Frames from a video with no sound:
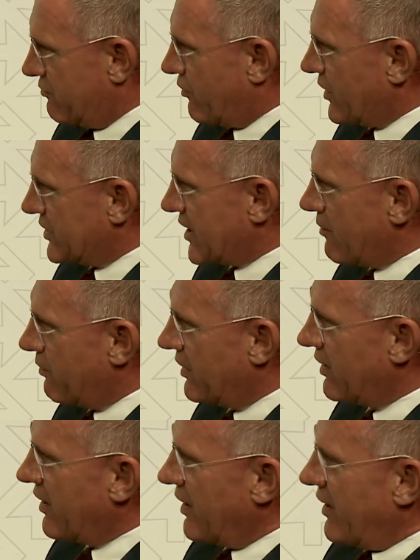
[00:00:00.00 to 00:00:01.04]
For example,
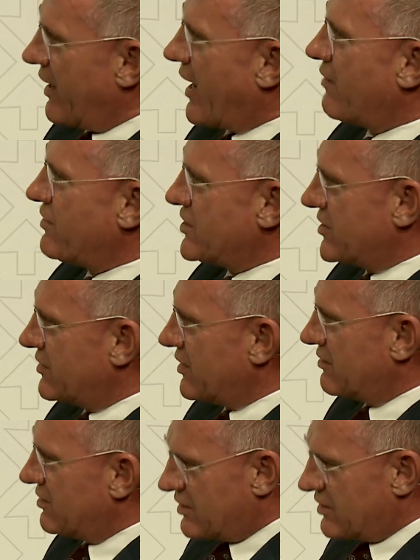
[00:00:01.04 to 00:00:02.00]
I visited